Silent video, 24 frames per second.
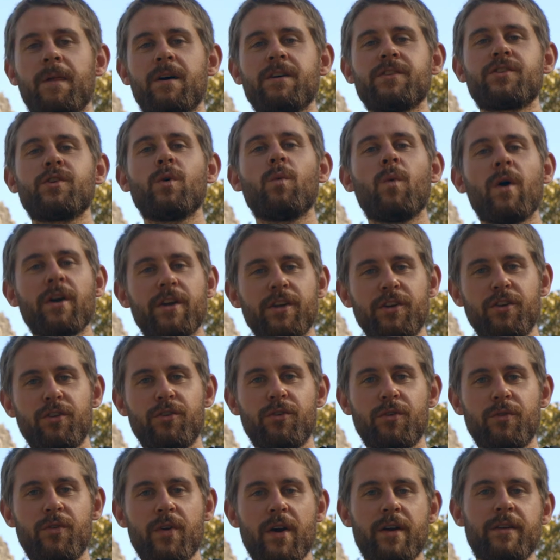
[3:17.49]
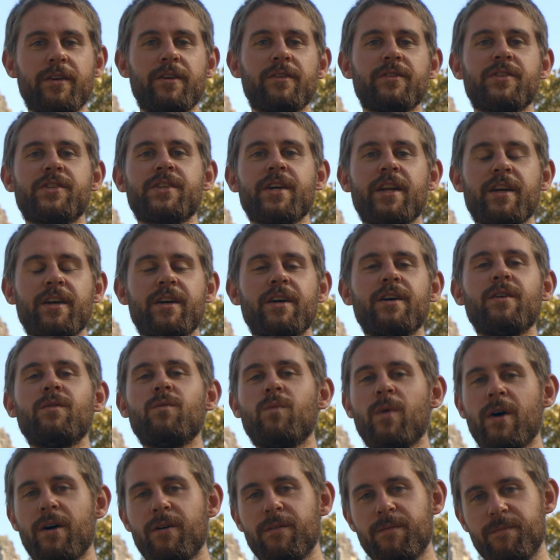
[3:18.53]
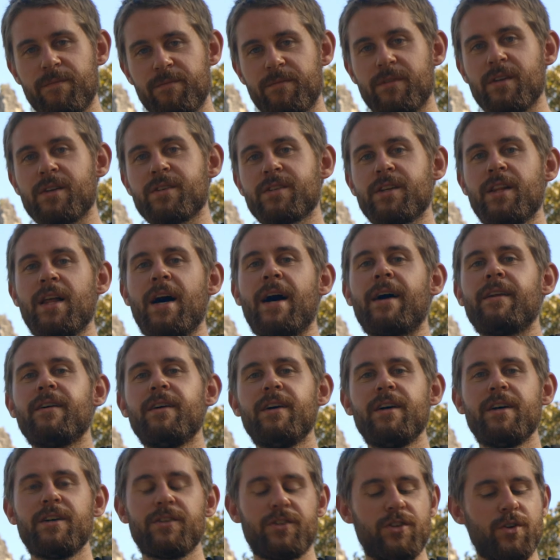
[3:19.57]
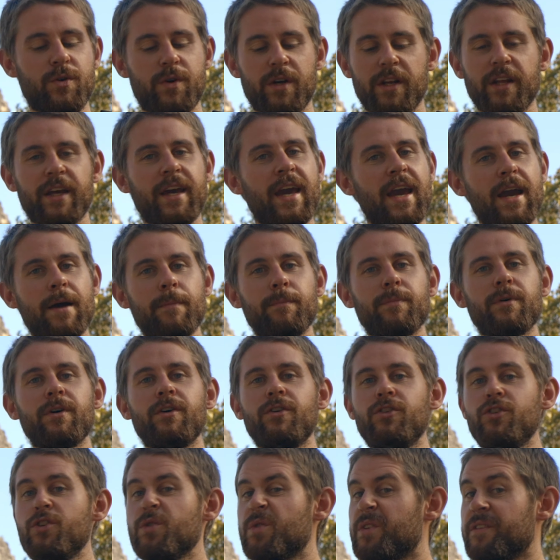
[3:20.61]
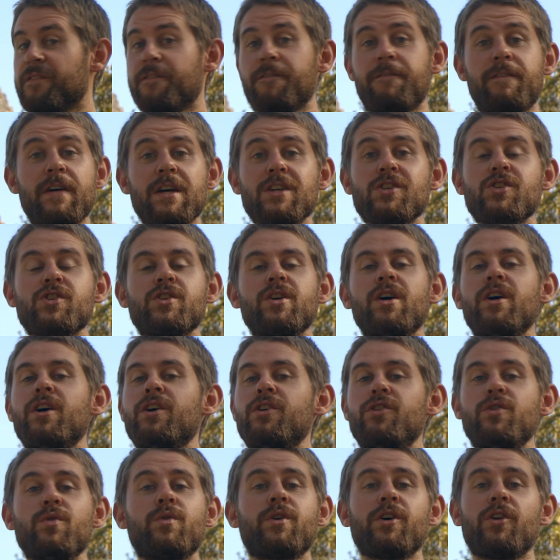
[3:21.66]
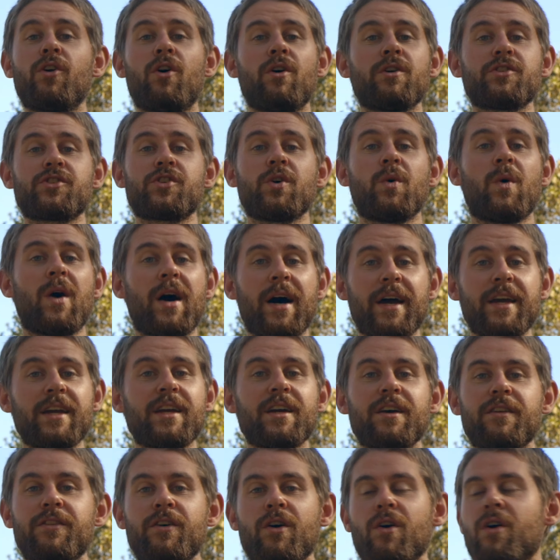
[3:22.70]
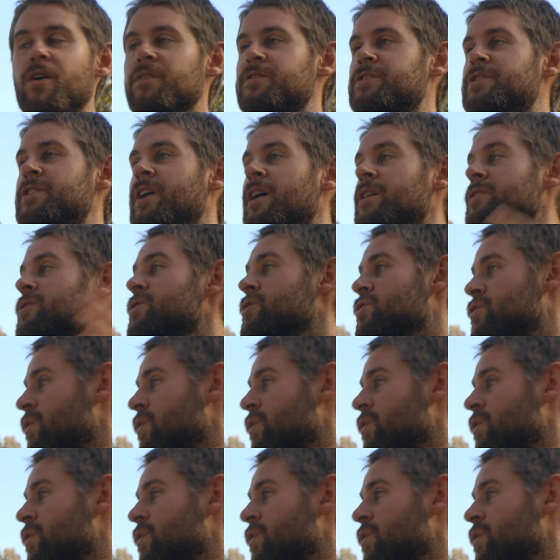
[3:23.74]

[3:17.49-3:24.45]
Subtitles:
So what can you do down here at Seneca? Well, there's a lot. You can camp, you can fish, you can also hike. There are tons of